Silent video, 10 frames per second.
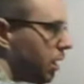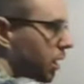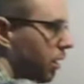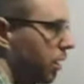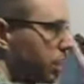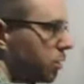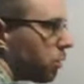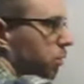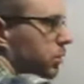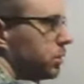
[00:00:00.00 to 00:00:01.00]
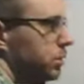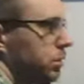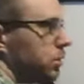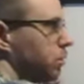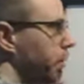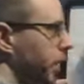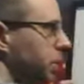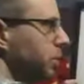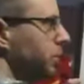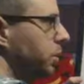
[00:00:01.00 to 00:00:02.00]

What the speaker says: All right, so to remind you,